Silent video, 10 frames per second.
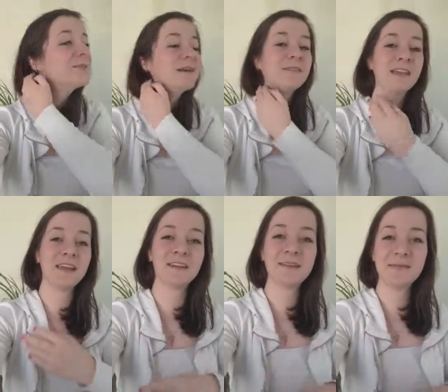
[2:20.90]
to play O
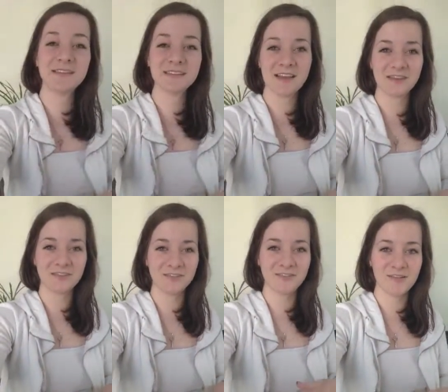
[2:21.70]
Canada because I
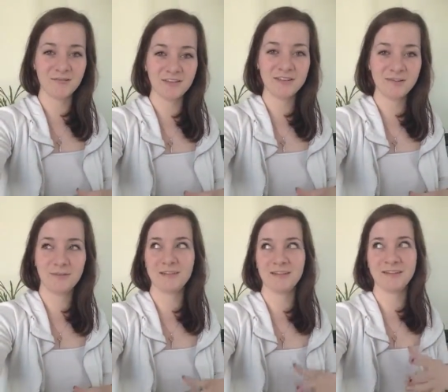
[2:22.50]
actually know the
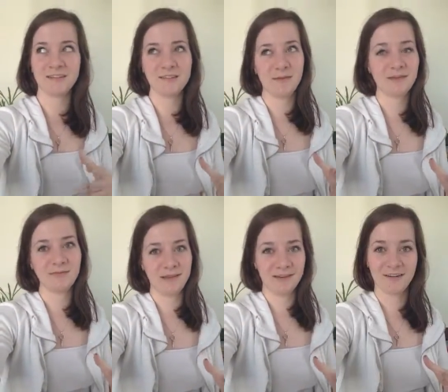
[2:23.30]
tune and the Star
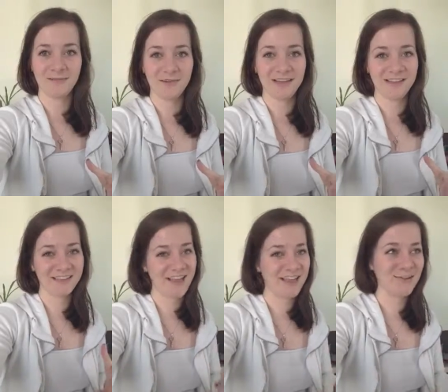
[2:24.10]
Spangled Banner. I'm
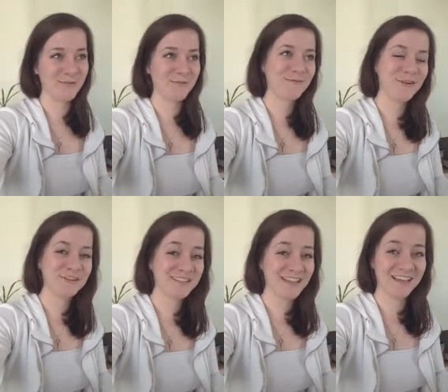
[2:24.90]
like, I know the
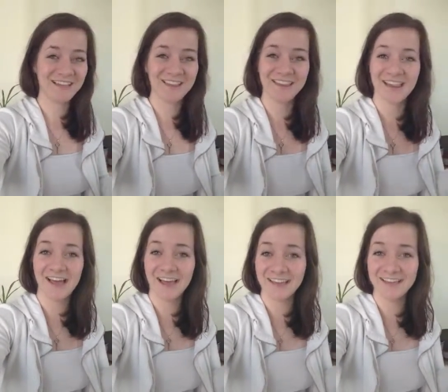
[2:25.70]
first like
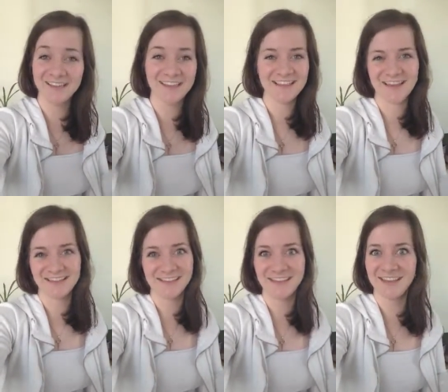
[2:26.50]
line and
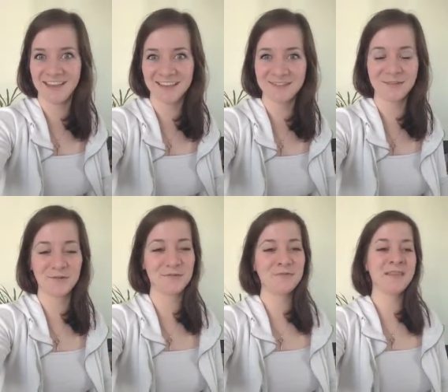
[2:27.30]
that's like it.
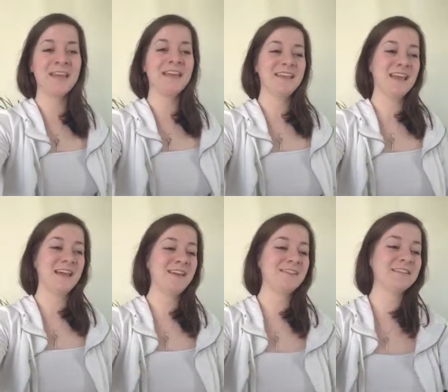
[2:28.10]
So,
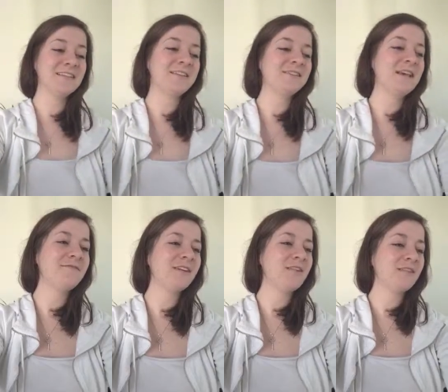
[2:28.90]
yeah. Anyways, and I also
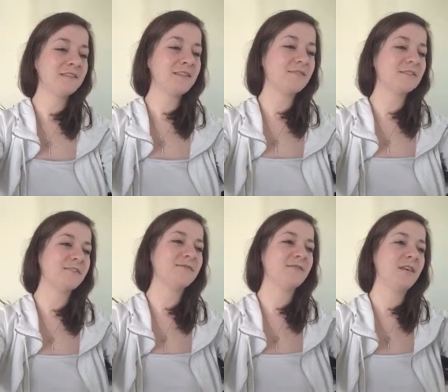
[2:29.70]
have like all this other
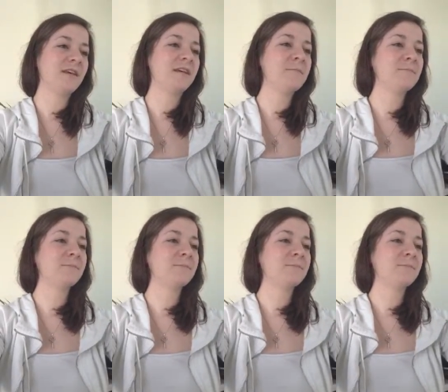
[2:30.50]
stuff for like